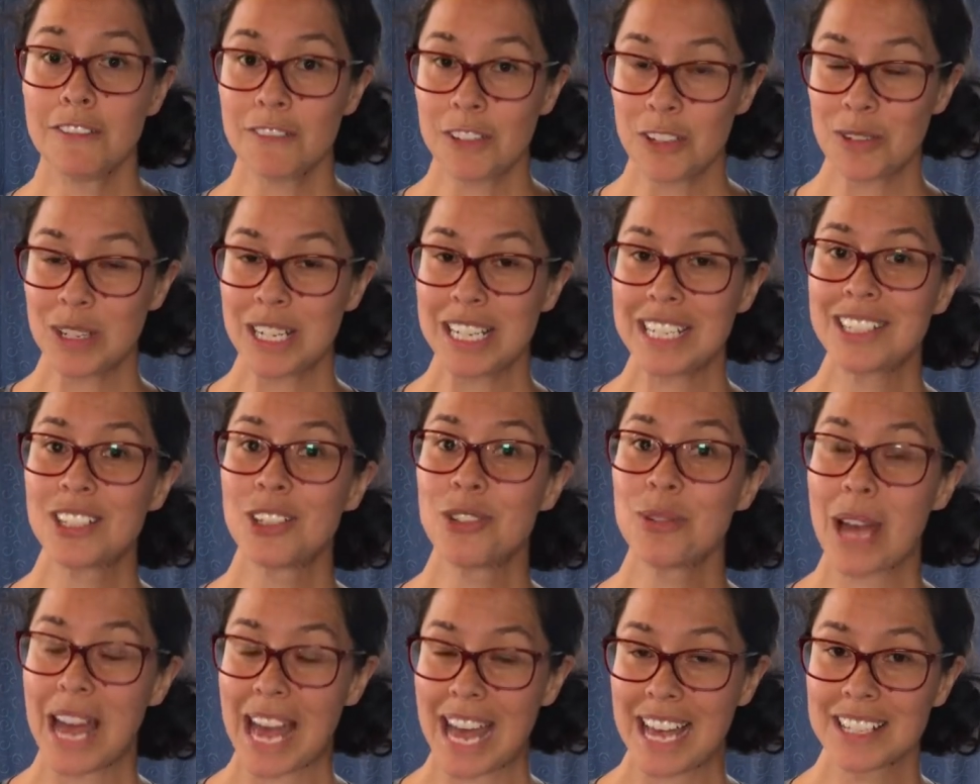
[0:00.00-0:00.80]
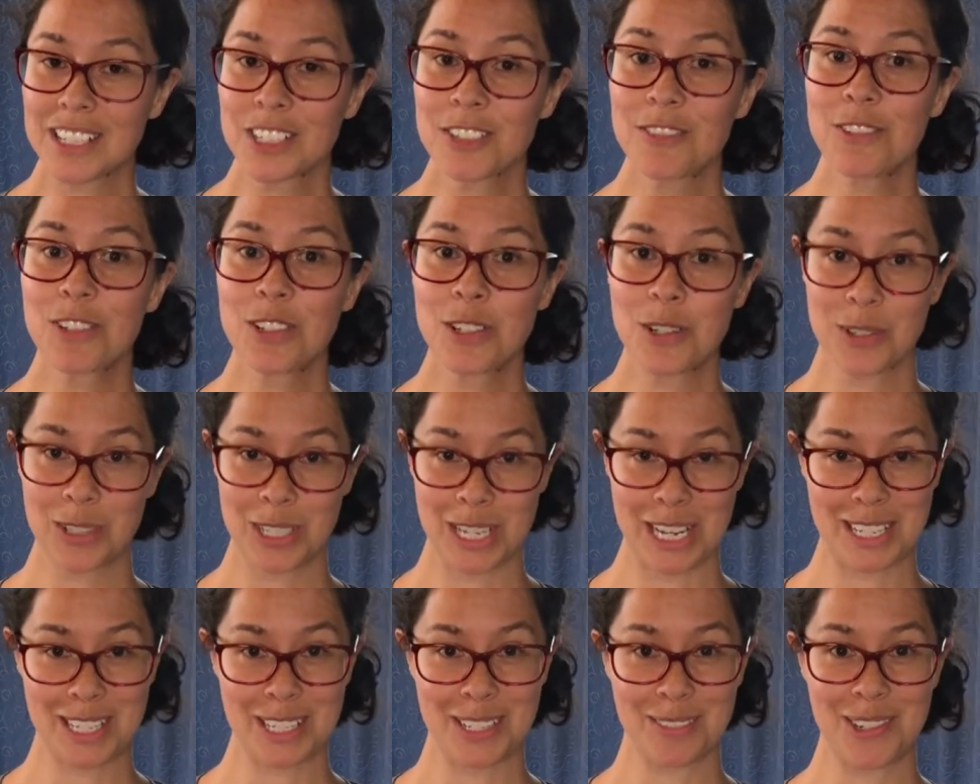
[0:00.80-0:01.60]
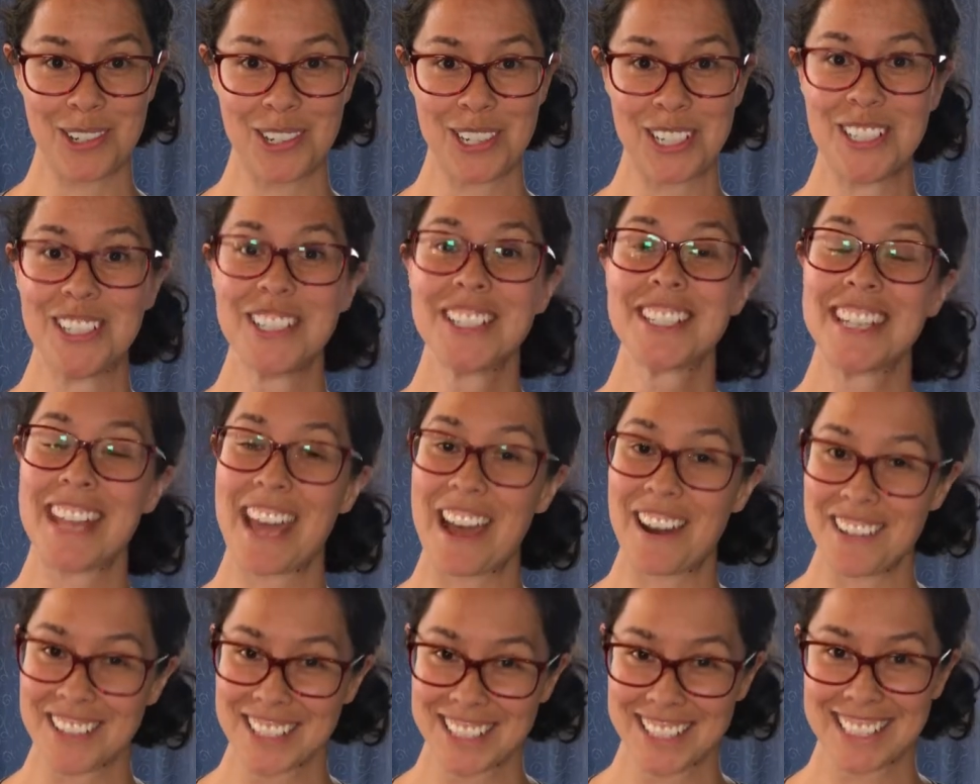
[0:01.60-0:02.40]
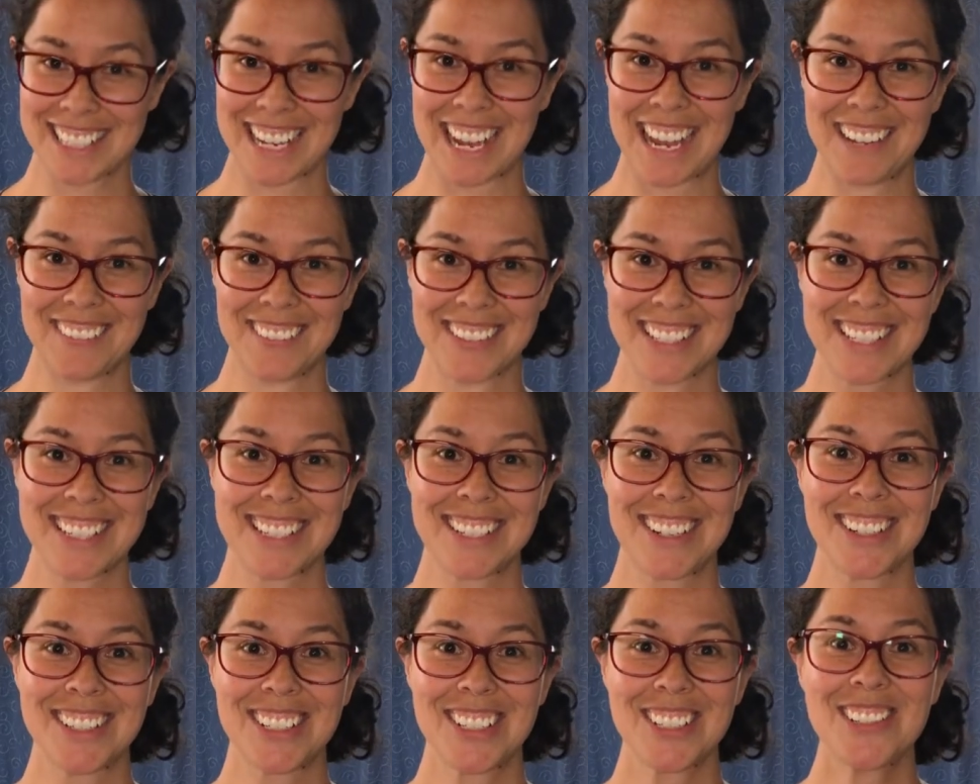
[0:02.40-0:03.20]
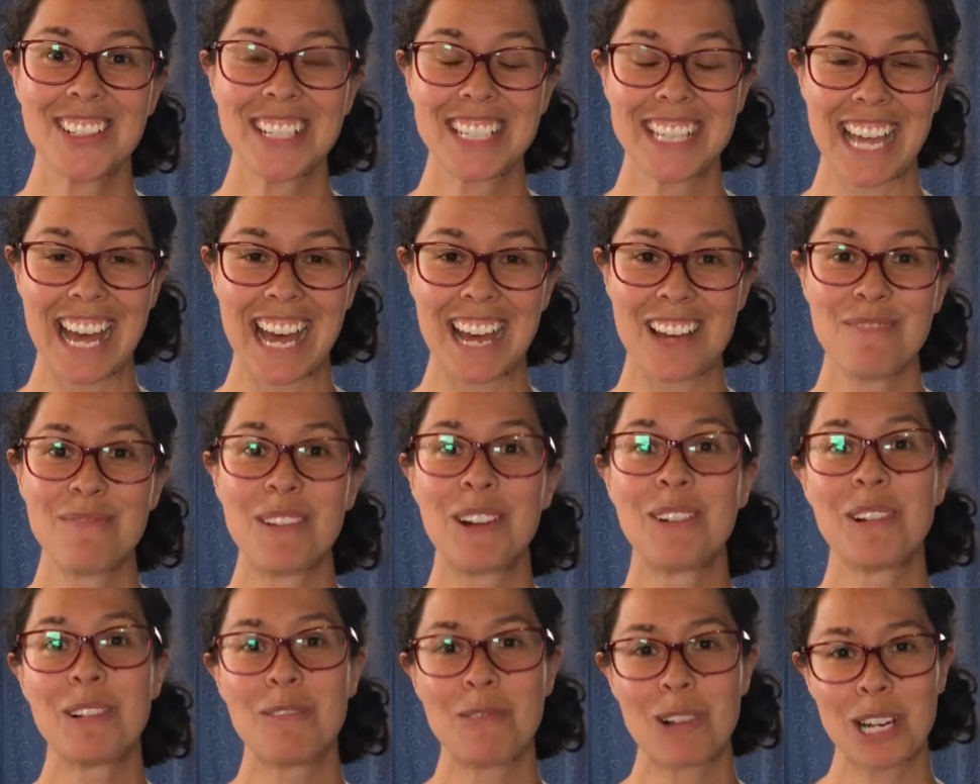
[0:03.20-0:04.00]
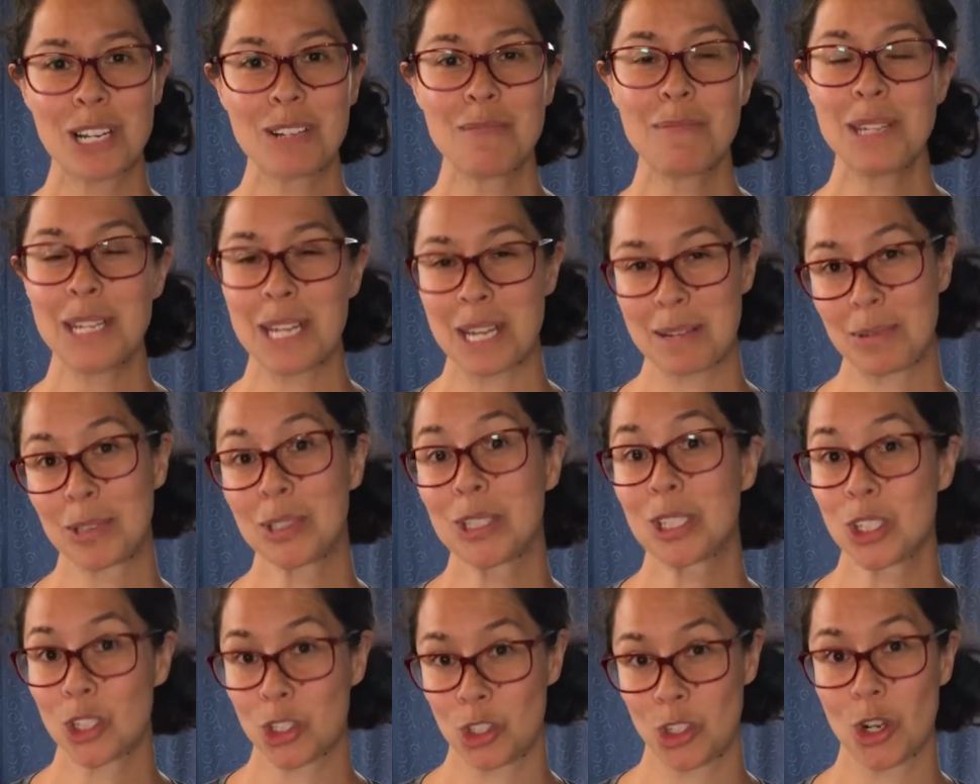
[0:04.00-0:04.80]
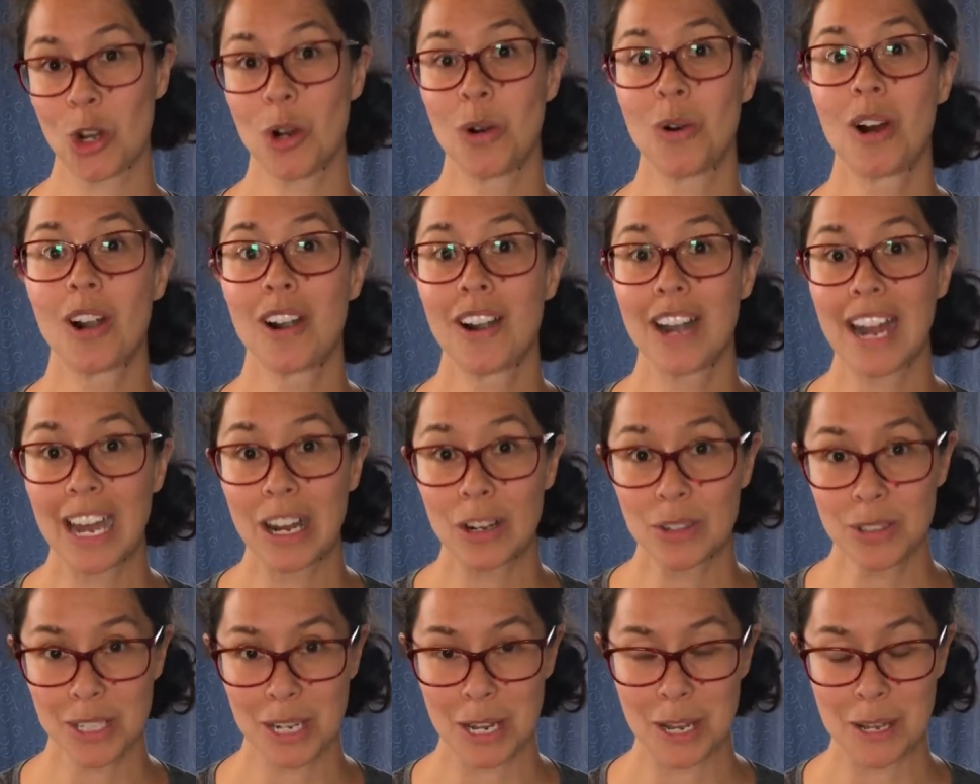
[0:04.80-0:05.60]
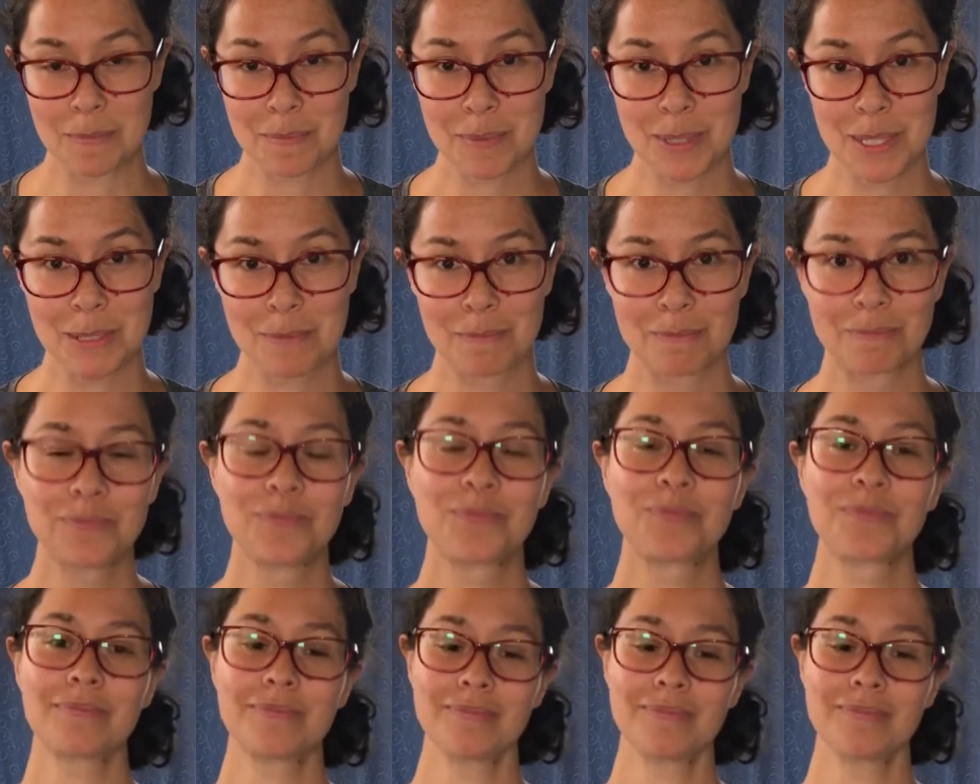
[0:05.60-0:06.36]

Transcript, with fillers: If you need to ask for those testimonials, now is the time to start doing that, but we wanna be able to show our outcomes.